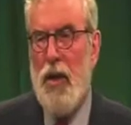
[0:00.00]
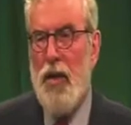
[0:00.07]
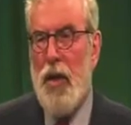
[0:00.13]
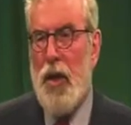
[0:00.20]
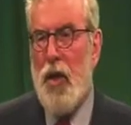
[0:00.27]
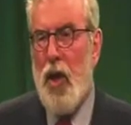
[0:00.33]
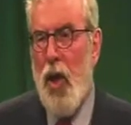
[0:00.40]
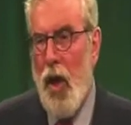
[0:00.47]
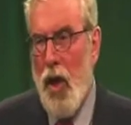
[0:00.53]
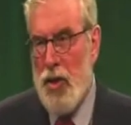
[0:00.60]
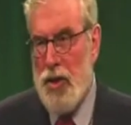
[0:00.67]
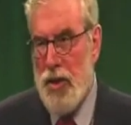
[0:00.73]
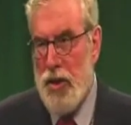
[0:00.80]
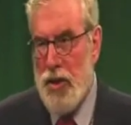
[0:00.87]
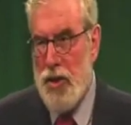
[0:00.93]
the
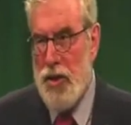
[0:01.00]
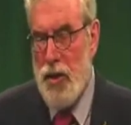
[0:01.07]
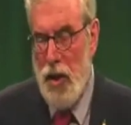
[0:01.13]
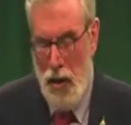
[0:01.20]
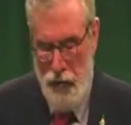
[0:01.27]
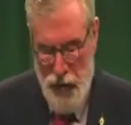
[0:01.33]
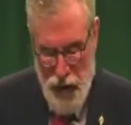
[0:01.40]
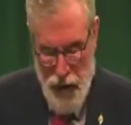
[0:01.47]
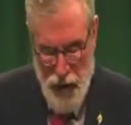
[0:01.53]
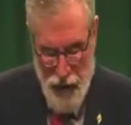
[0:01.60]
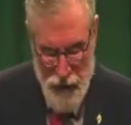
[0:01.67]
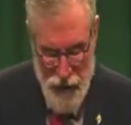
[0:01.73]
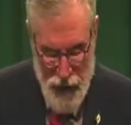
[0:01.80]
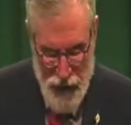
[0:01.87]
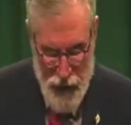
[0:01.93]
causes of the
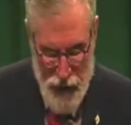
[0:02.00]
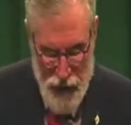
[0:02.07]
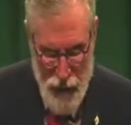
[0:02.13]
conflict.